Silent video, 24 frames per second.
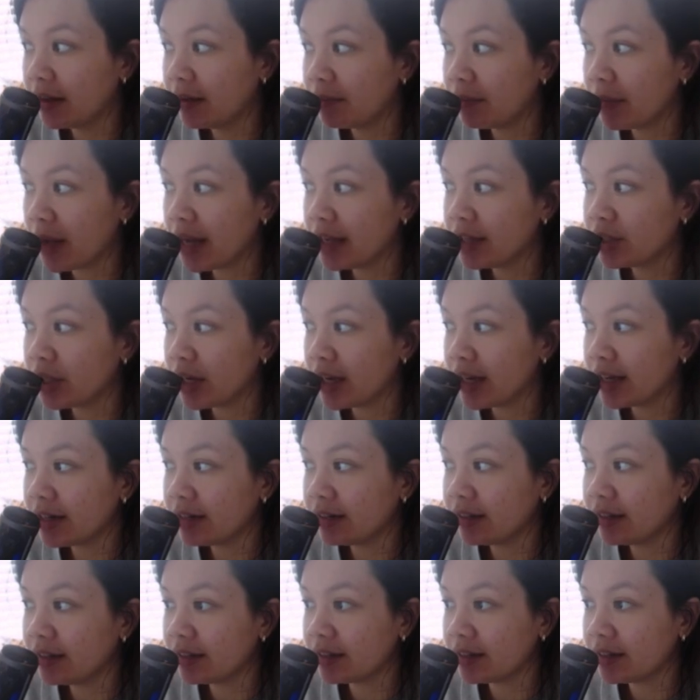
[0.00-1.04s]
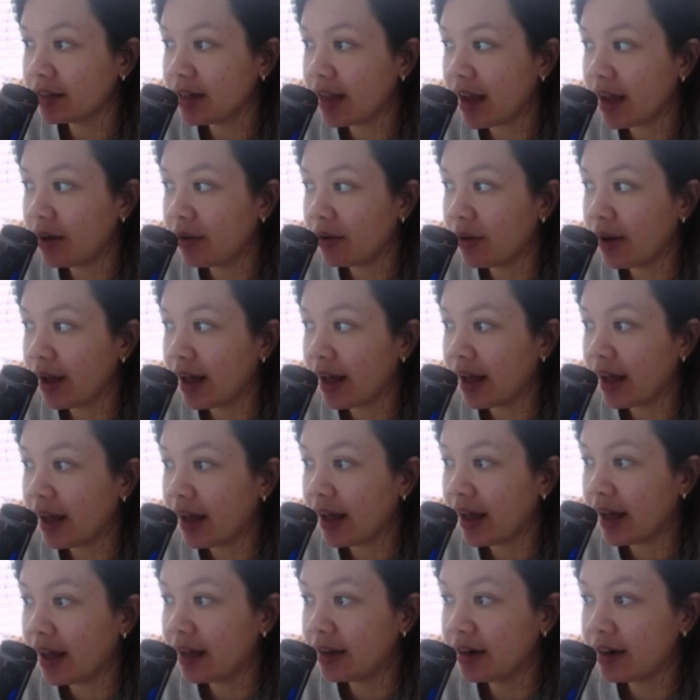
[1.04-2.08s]
my channel is now
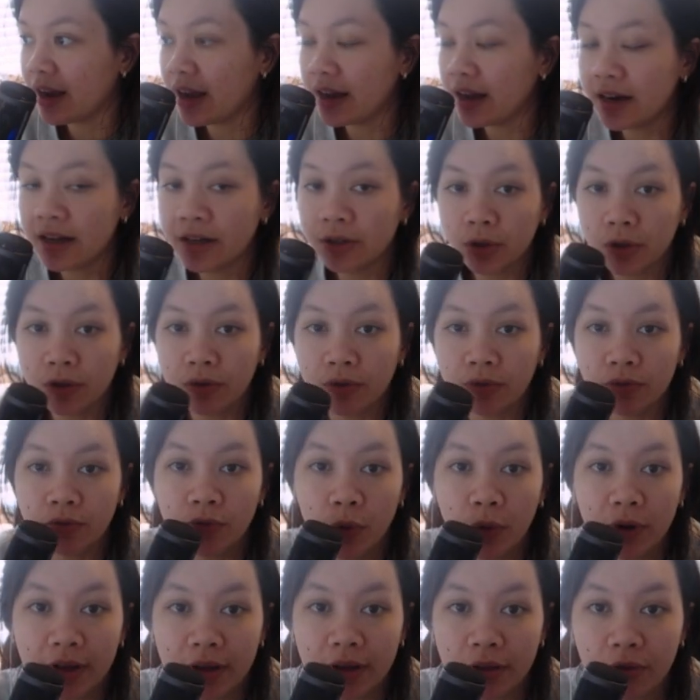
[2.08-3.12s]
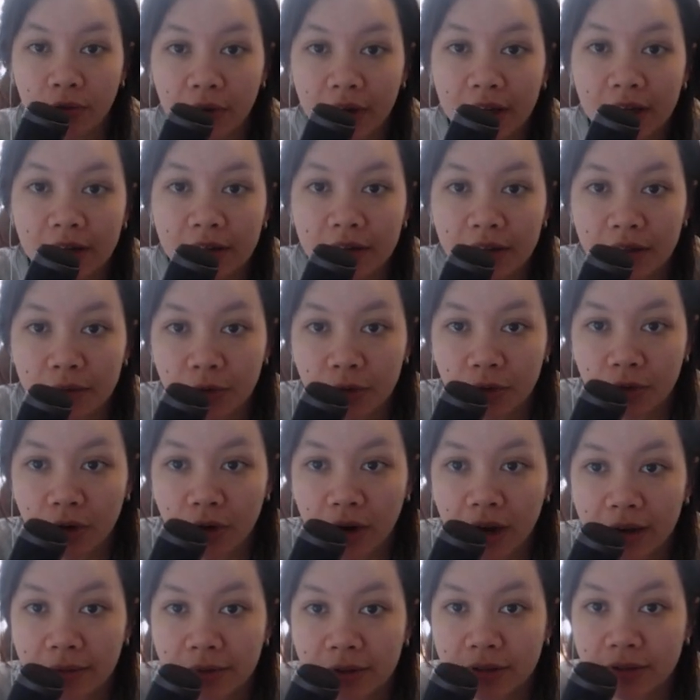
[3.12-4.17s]
at 943
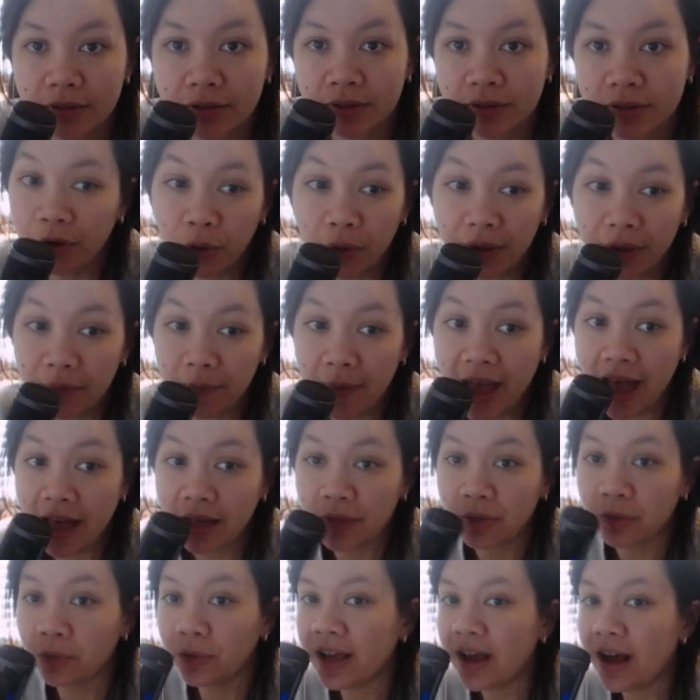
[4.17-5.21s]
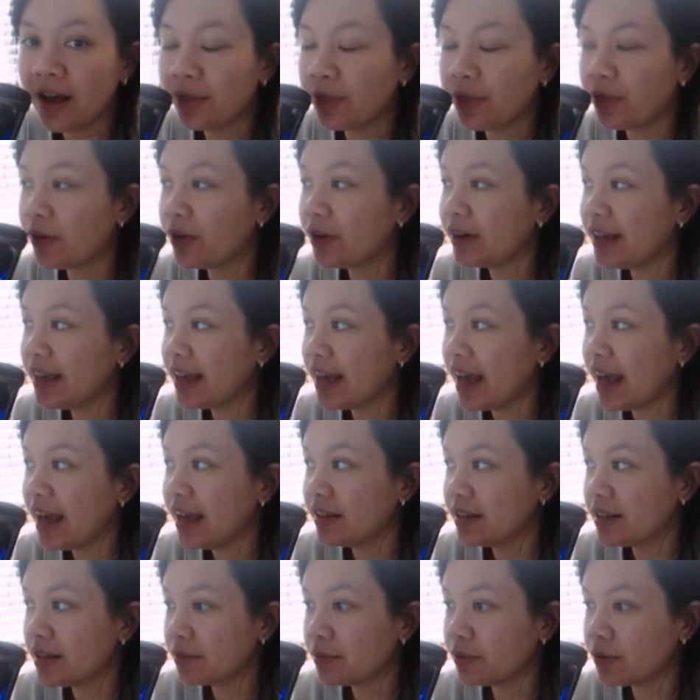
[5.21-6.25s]
subscribers. Quick math, we got
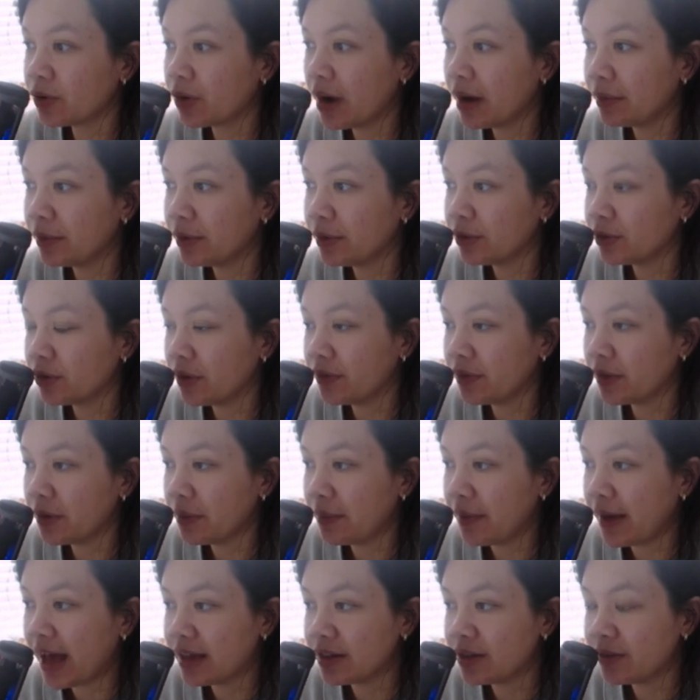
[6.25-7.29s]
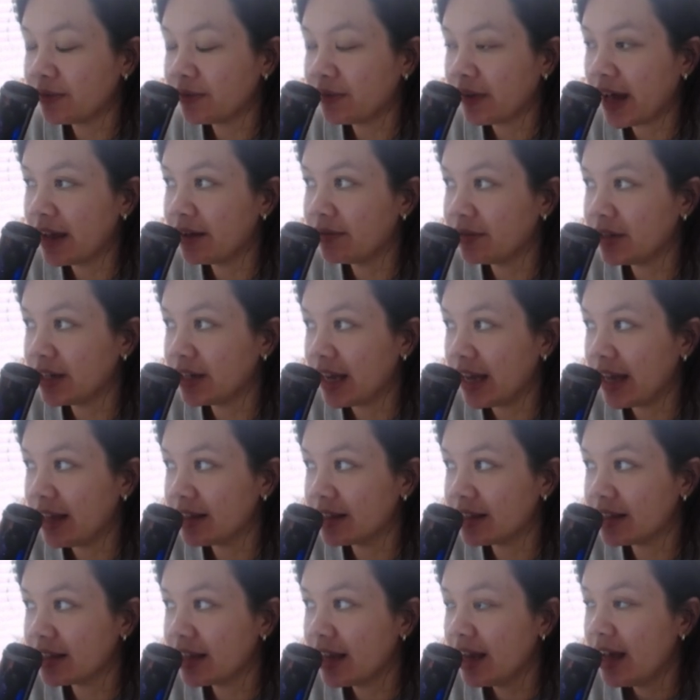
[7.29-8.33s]
38 subscribers over the past 5
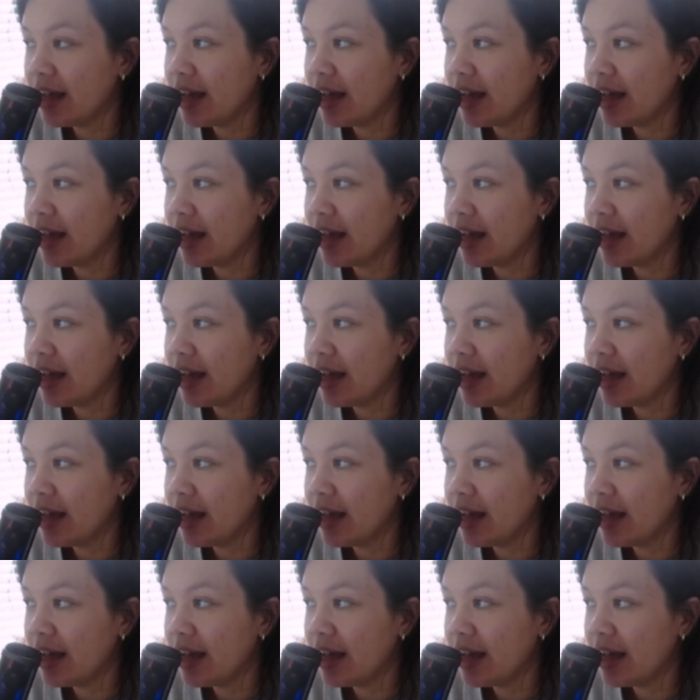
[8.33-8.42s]
days,